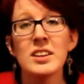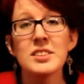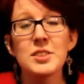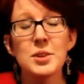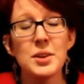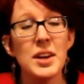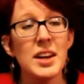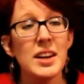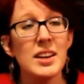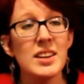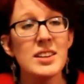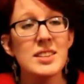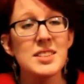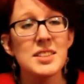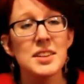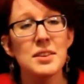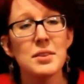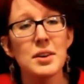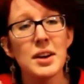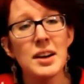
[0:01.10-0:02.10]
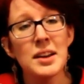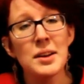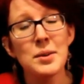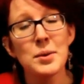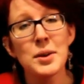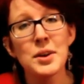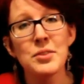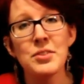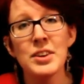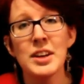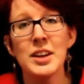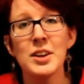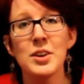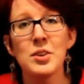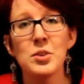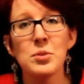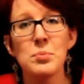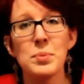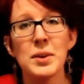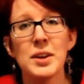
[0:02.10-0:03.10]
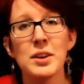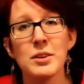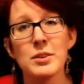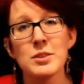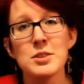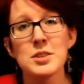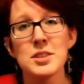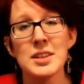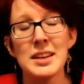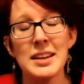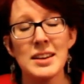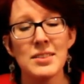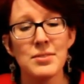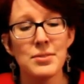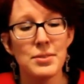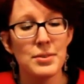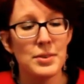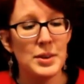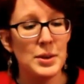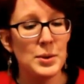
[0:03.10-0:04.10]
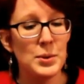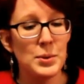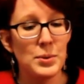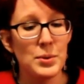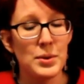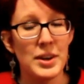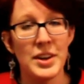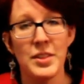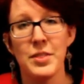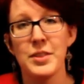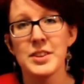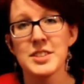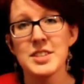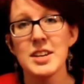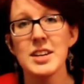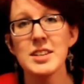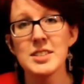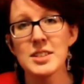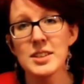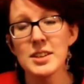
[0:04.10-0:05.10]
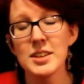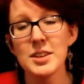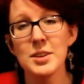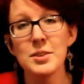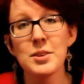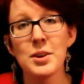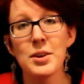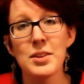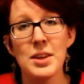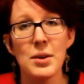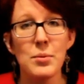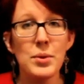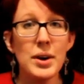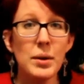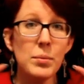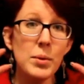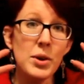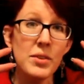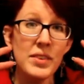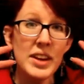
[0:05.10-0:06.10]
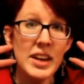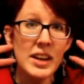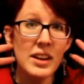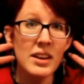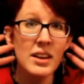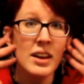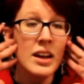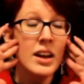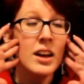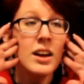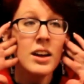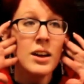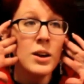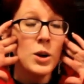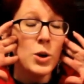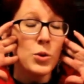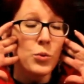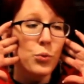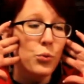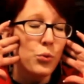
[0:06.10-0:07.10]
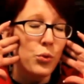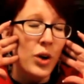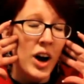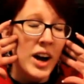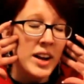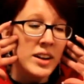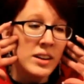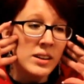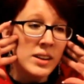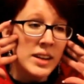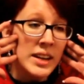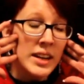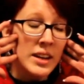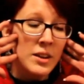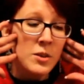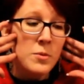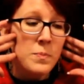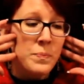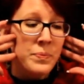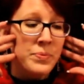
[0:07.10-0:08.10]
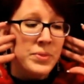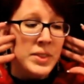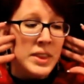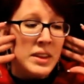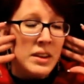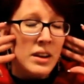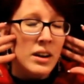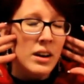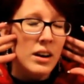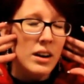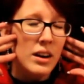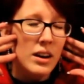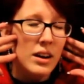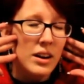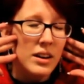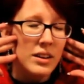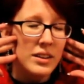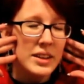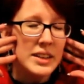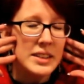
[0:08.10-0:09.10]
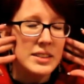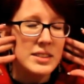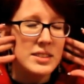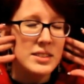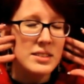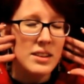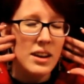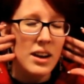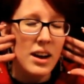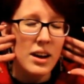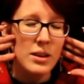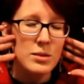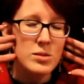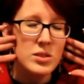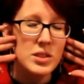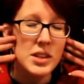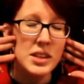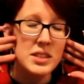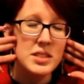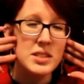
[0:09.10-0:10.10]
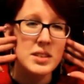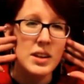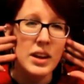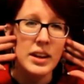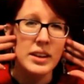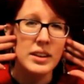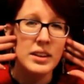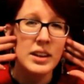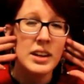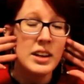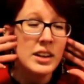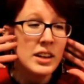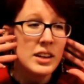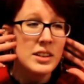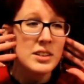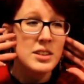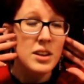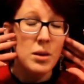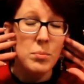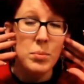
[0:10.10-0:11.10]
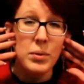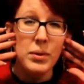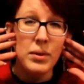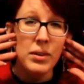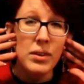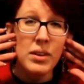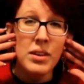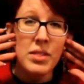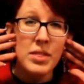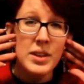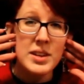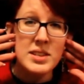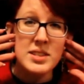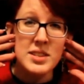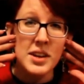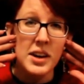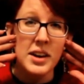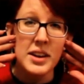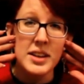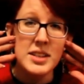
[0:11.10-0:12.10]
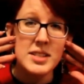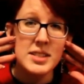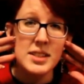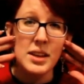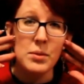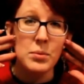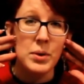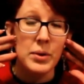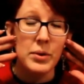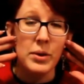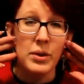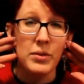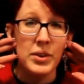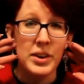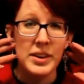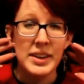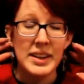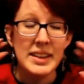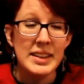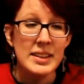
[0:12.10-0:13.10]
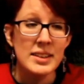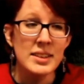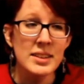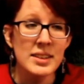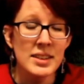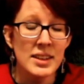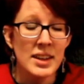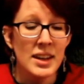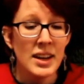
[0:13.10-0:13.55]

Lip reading: Today is a really quick video because if you read the title, you know that we're moving! Finally! It's a house that's like double the size that we're already in,